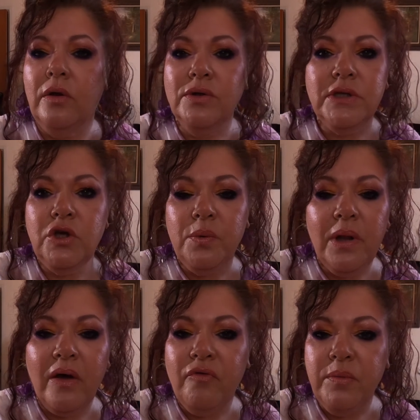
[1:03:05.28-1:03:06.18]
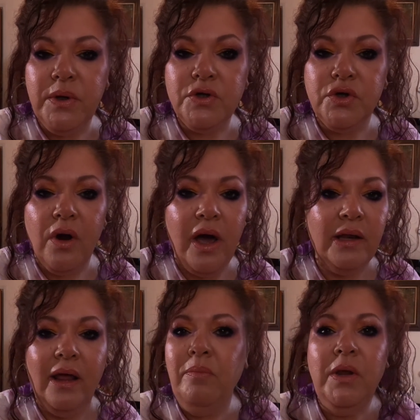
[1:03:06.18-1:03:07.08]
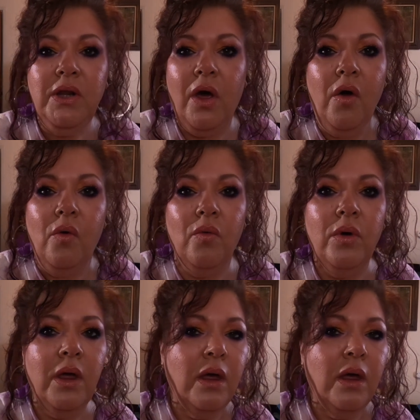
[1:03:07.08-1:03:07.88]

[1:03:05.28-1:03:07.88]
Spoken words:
of looks that you would like for me to try, let me know.